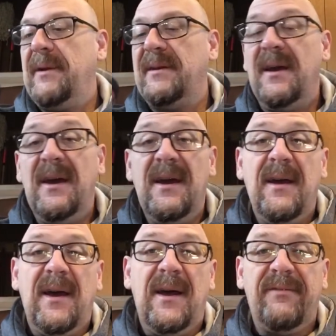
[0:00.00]
But
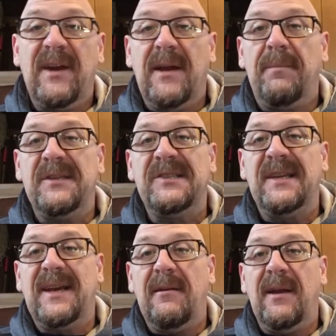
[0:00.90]
uh, I've got a bunch of
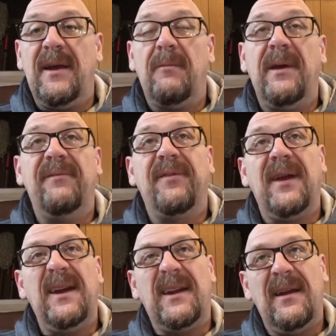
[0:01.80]
the Carolina Red
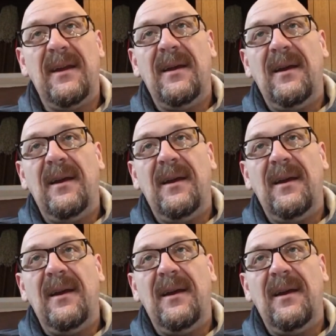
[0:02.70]
Flake